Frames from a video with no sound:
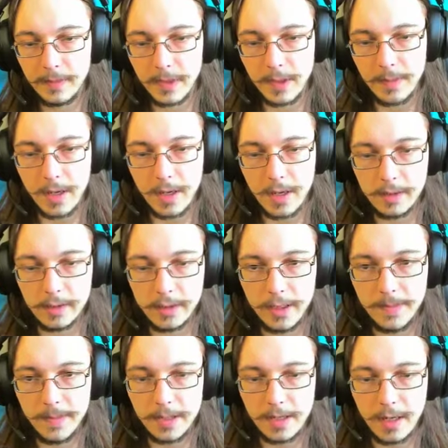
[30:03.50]
Come on,
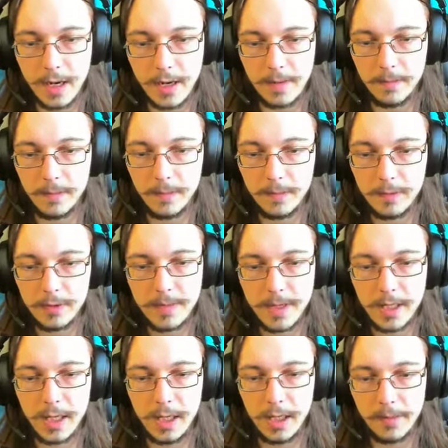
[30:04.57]
sleepy time. Where's my
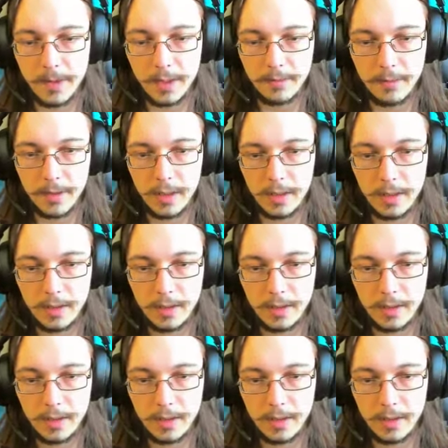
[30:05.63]
kitty, by the way?